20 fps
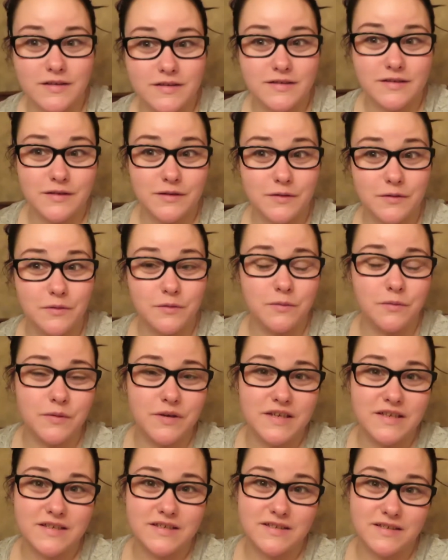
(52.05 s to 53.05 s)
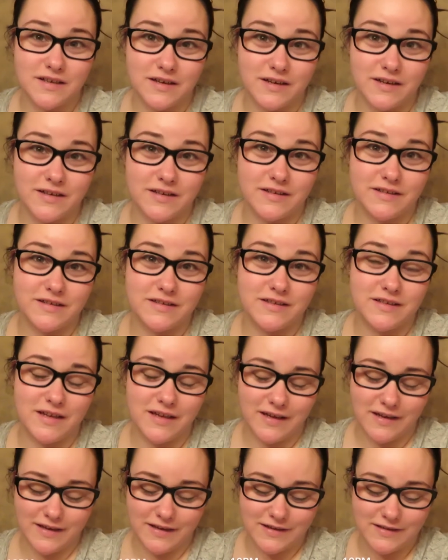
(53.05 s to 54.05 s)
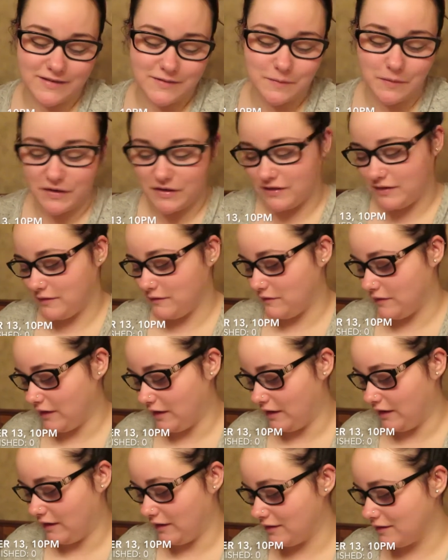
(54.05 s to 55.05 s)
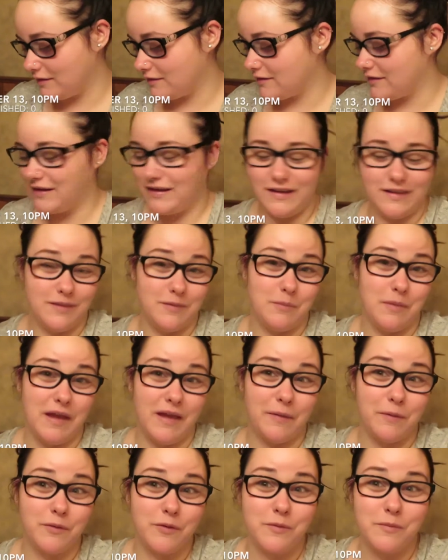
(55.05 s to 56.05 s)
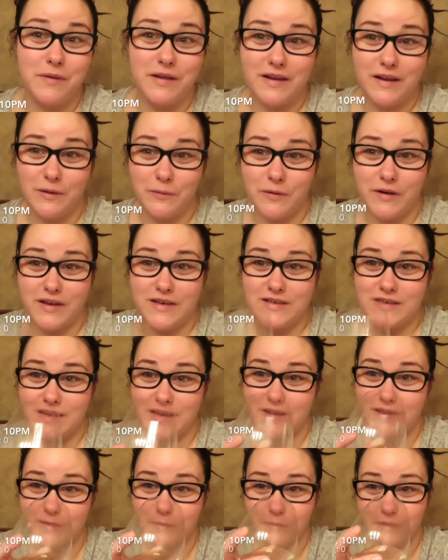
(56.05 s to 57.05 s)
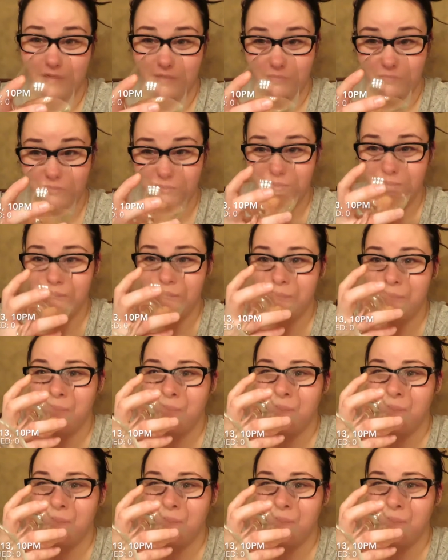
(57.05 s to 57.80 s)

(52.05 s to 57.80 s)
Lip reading: So we started today's part of the vlog in the bathroom and now we're ending it in the bathroom.